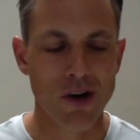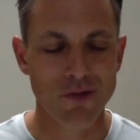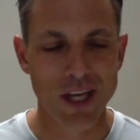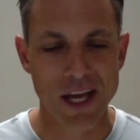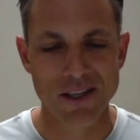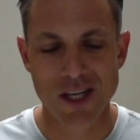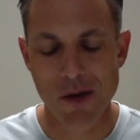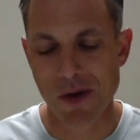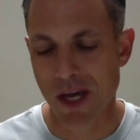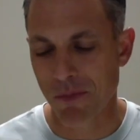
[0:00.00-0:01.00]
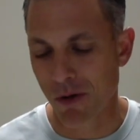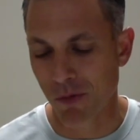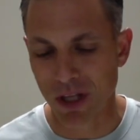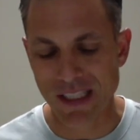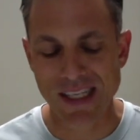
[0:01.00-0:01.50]
If you can't see me, it'd be a
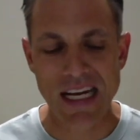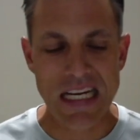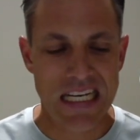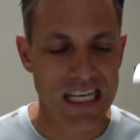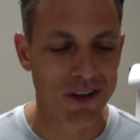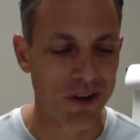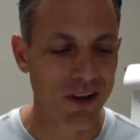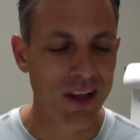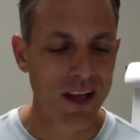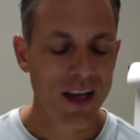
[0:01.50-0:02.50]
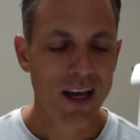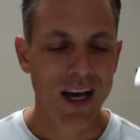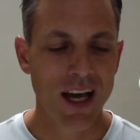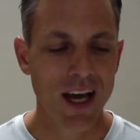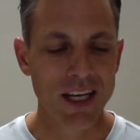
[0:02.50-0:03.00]
real estate deal
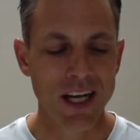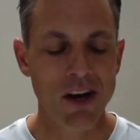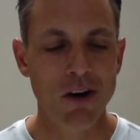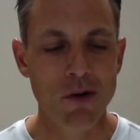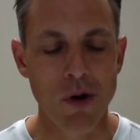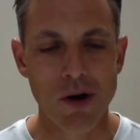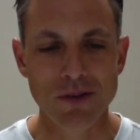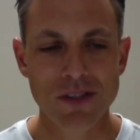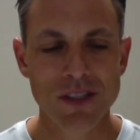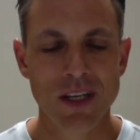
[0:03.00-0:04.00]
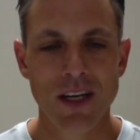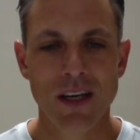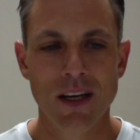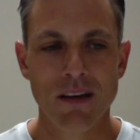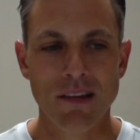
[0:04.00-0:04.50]
in air quotes
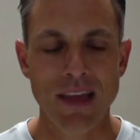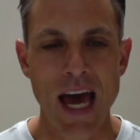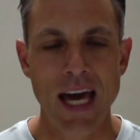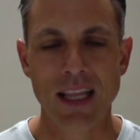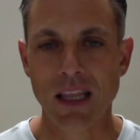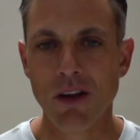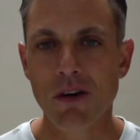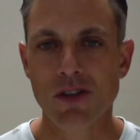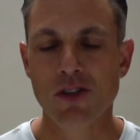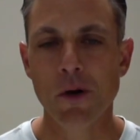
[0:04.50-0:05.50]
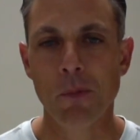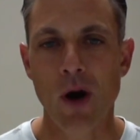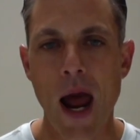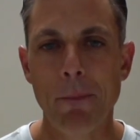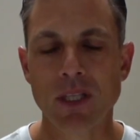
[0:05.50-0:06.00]
that looks super
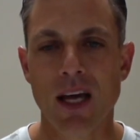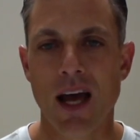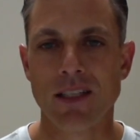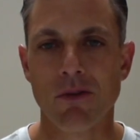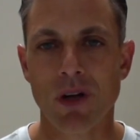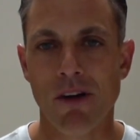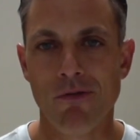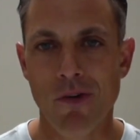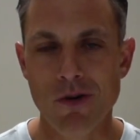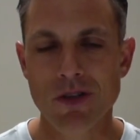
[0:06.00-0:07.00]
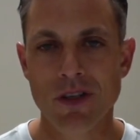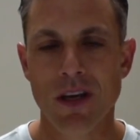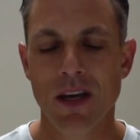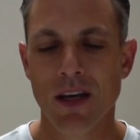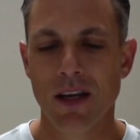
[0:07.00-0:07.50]
appetizing when I first
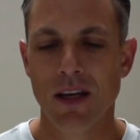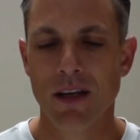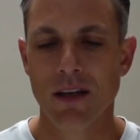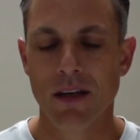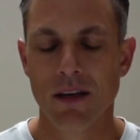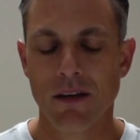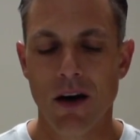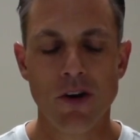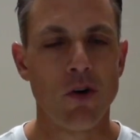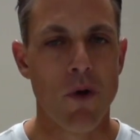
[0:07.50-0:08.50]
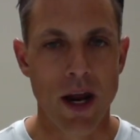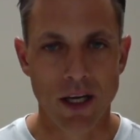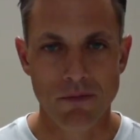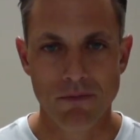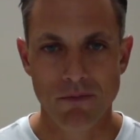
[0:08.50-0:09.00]
underwrite
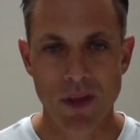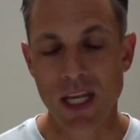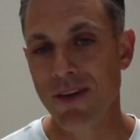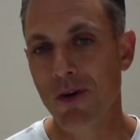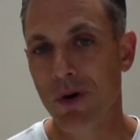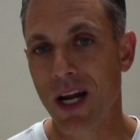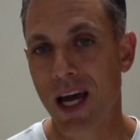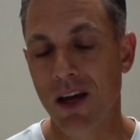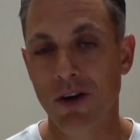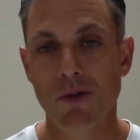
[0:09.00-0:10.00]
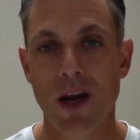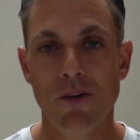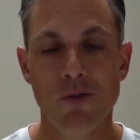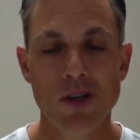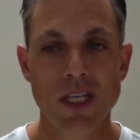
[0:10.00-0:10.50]
it. And even when I underwrite it
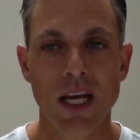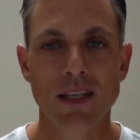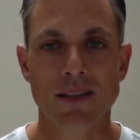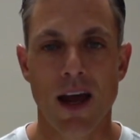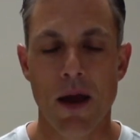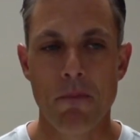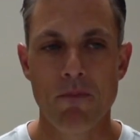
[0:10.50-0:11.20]
for a second time.